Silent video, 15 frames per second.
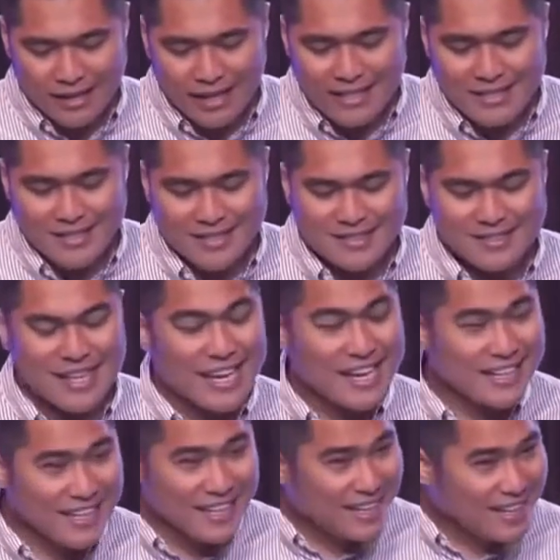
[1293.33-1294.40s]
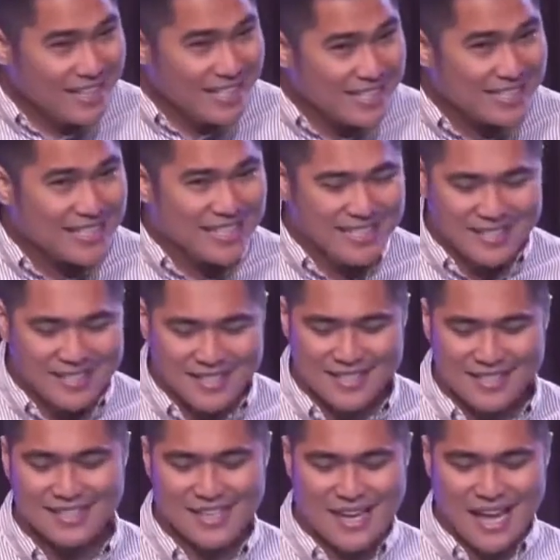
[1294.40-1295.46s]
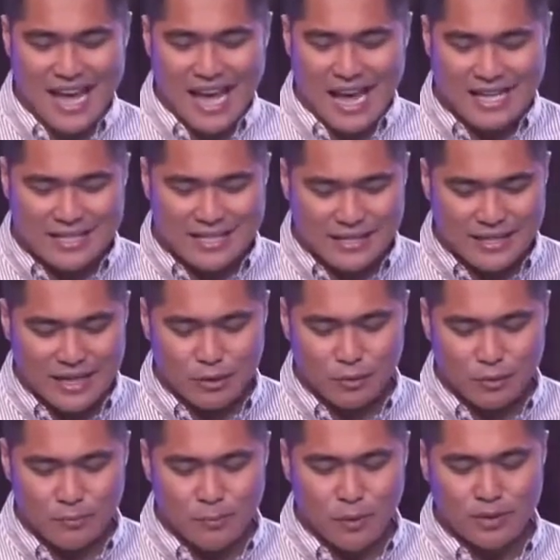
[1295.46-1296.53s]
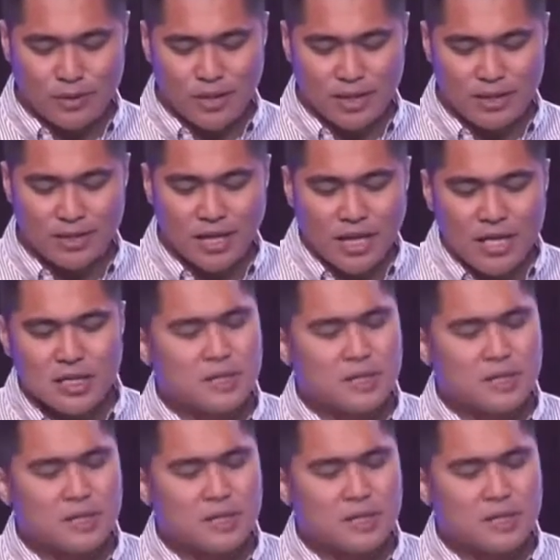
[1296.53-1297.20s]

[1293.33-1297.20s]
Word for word: They stayed at a distance and said to Moses,